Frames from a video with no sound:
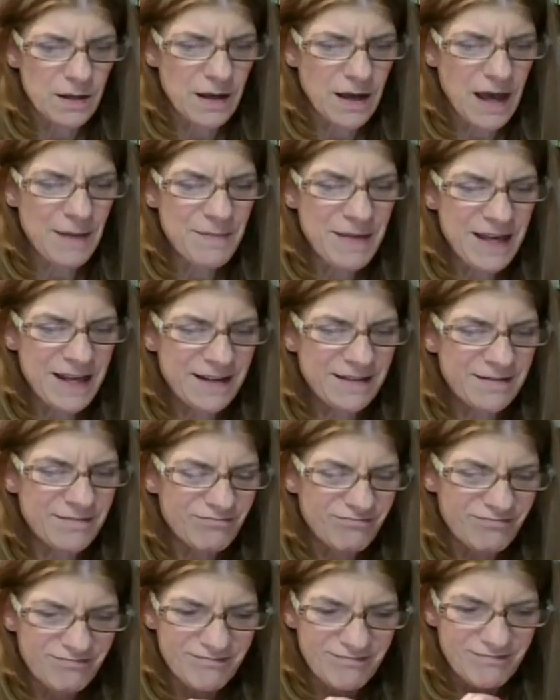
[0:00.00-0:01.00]
I
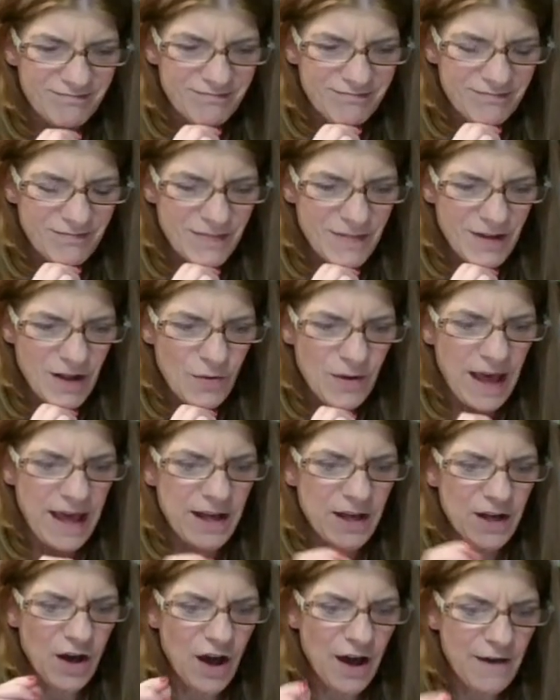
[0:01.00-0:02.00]
mean,
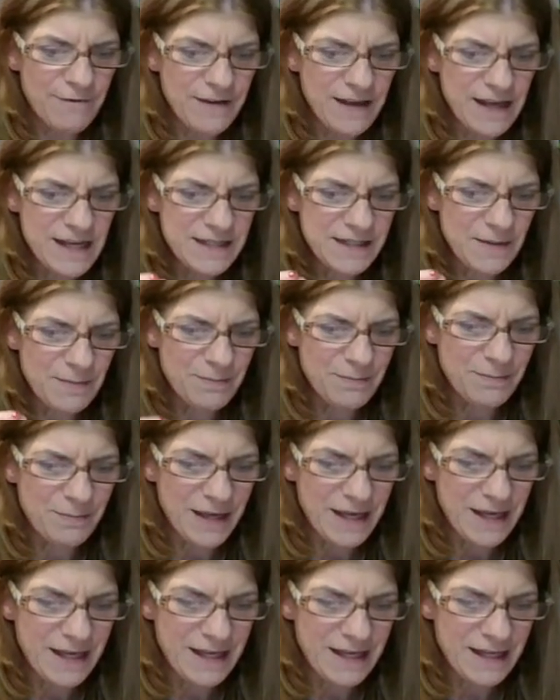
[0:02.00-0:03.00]
okay, coffee is a
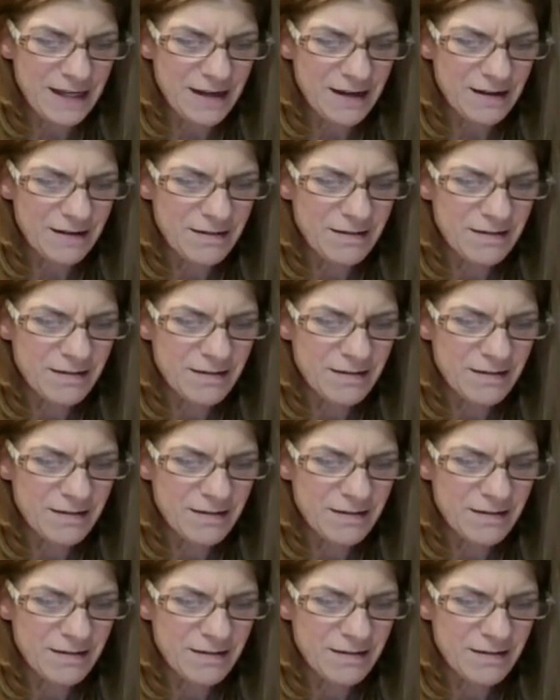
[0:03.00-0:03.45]
bean.